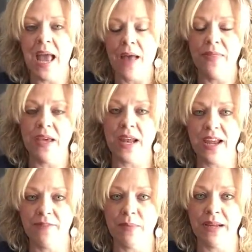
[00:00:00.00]
And then I
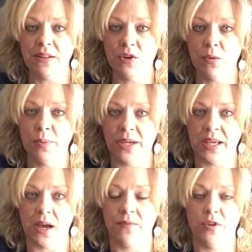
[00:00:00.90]
have my little
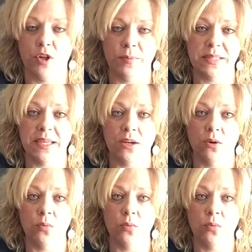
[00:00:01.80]
booking envelopes here.